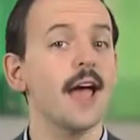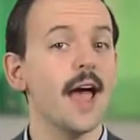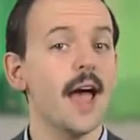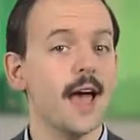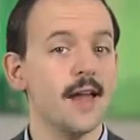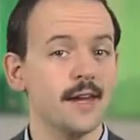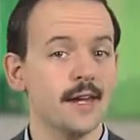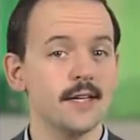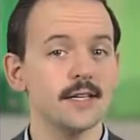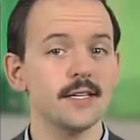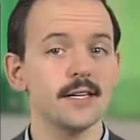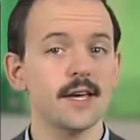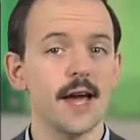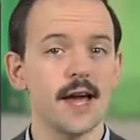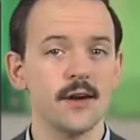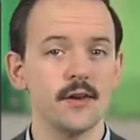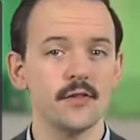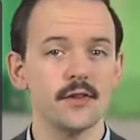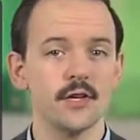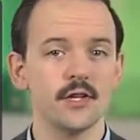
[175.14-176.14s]
An
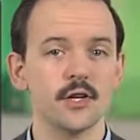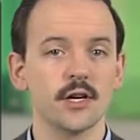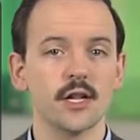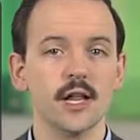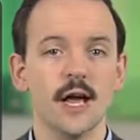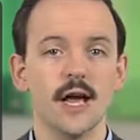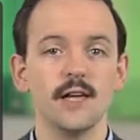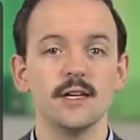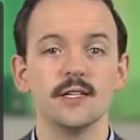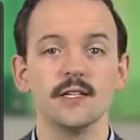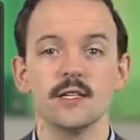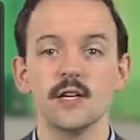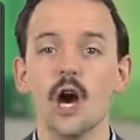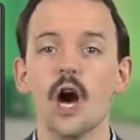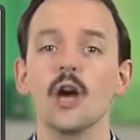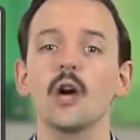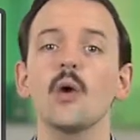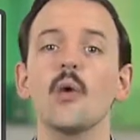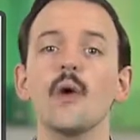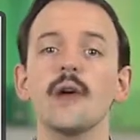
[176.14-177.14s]
indicator that your client is
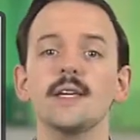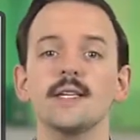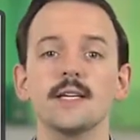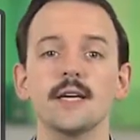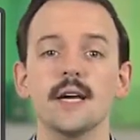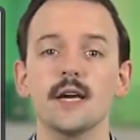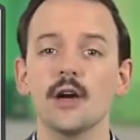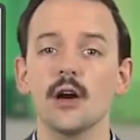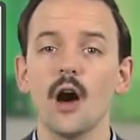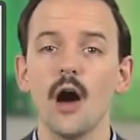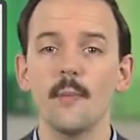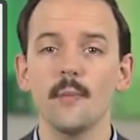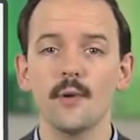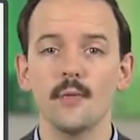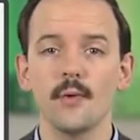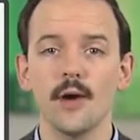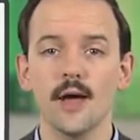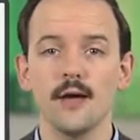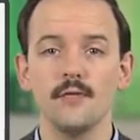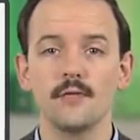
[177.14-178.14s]
not going to get
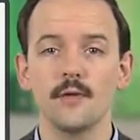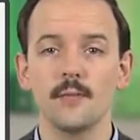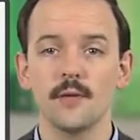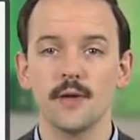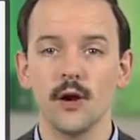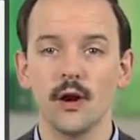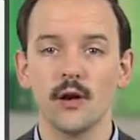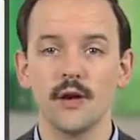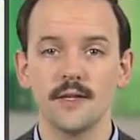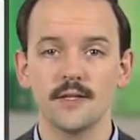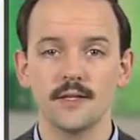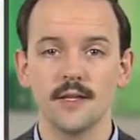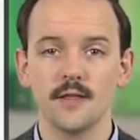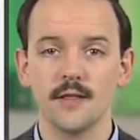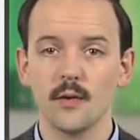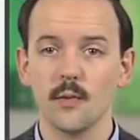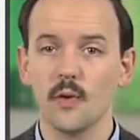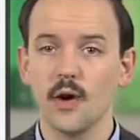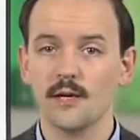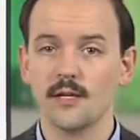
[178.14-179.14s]
copyright from the artist that
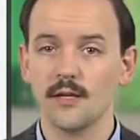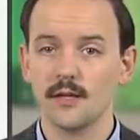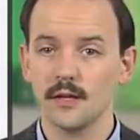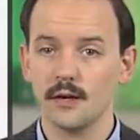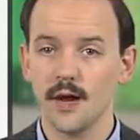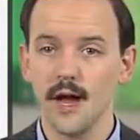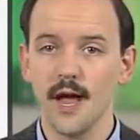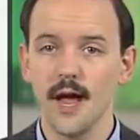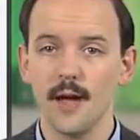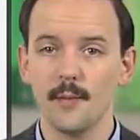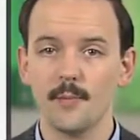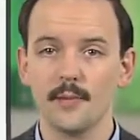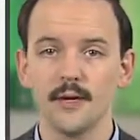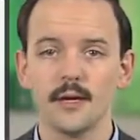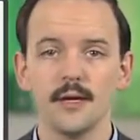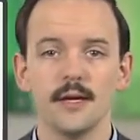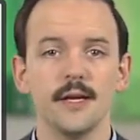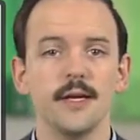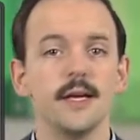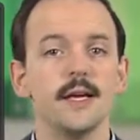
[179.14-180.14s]
they want in their app
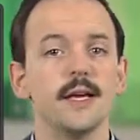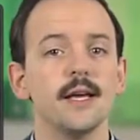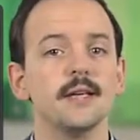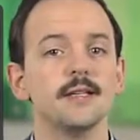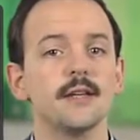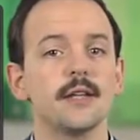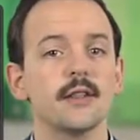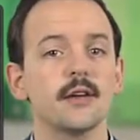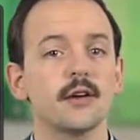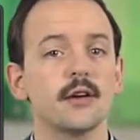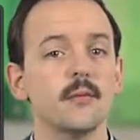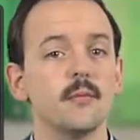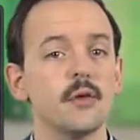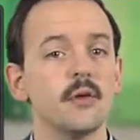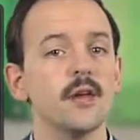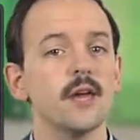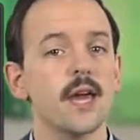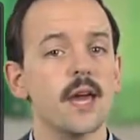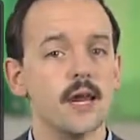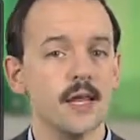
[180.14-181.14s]
is that they're
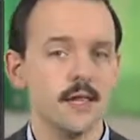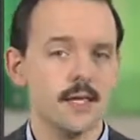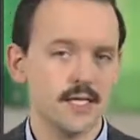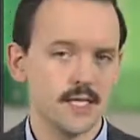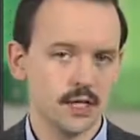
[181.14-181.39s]
communicating this